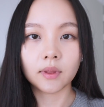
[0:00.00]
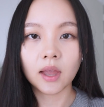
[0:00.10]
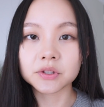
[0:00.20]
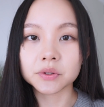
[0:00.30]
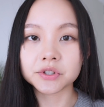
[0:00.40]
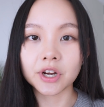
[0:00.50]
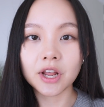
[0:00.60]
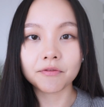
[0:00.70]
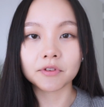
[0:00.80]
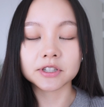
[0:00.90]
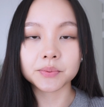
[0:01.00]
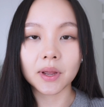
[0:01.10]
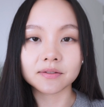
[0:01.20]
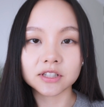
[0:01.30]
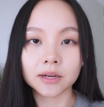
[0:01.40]
So starting out first, we
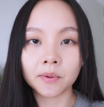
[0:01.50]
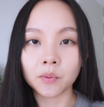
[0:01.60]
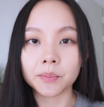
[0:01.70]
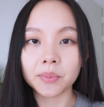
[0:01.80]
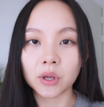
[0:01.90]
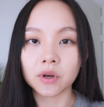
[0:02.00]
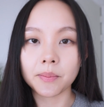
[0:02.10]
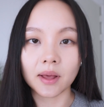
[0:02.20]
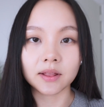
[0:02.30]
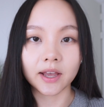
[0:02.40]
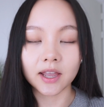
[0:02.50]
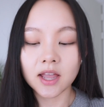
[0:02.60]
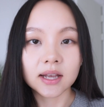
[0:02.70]
have Shimmer 1 Peony Ballet.